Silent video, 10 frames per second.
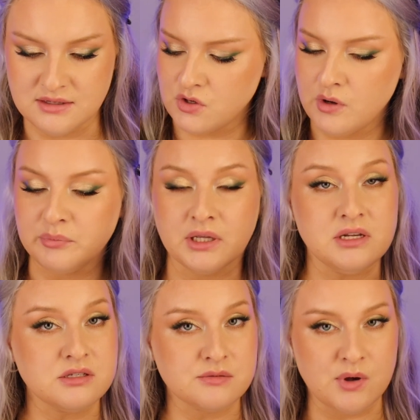So
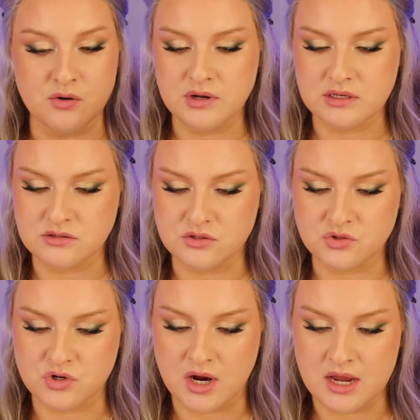Bloody Smoke is
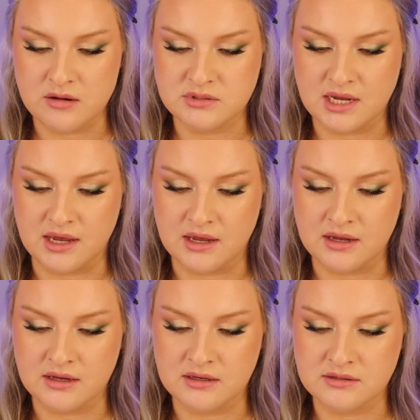described
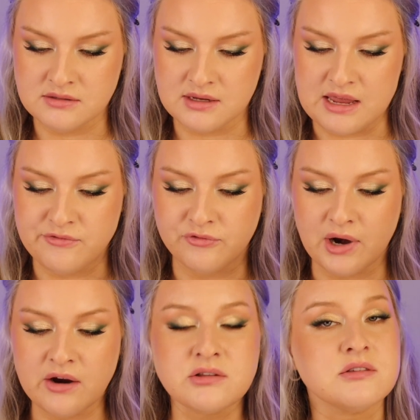as a
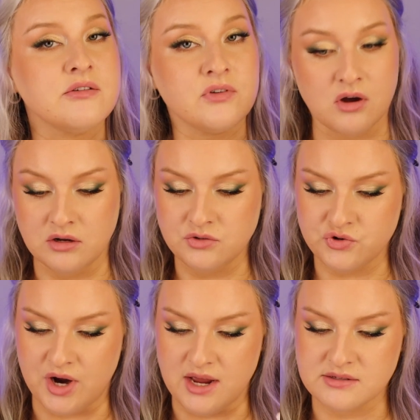fragrance of
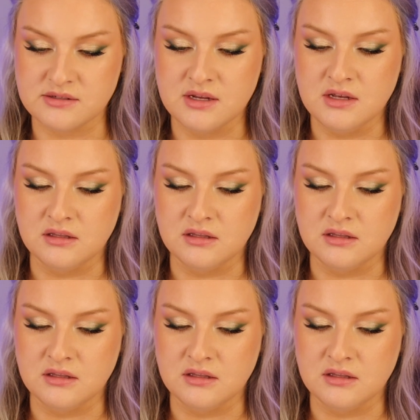contrast.